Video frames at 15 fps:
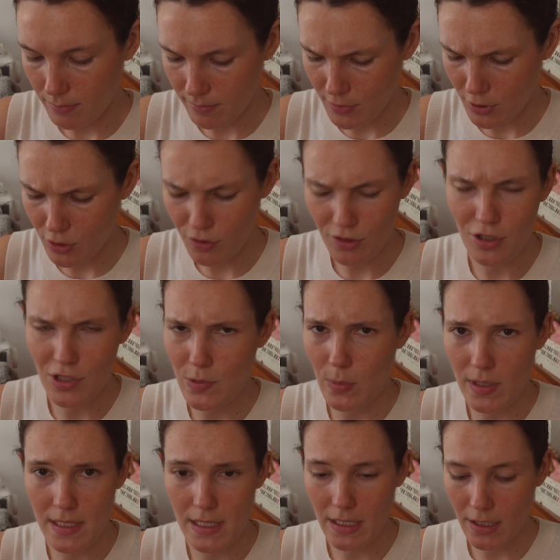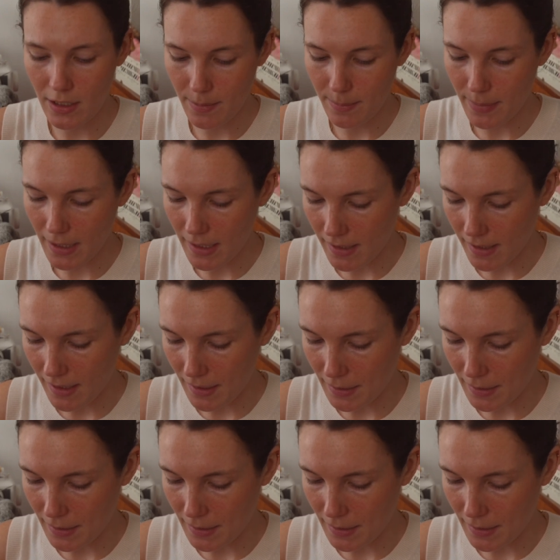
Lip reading: usually just once a year, but